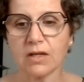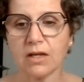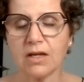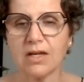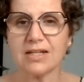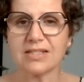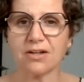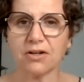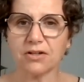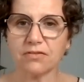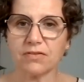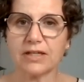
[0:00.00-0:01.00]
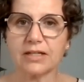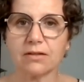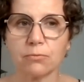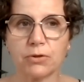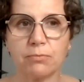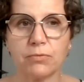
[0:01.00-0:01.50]
it's kind of like
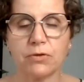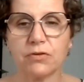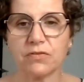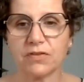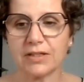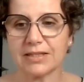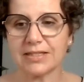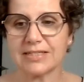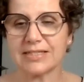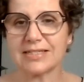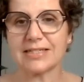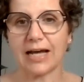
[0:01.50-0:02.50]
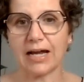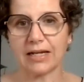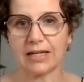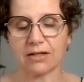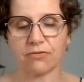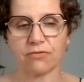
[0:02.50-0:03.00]
removing the
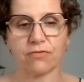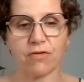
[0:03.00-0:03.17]
static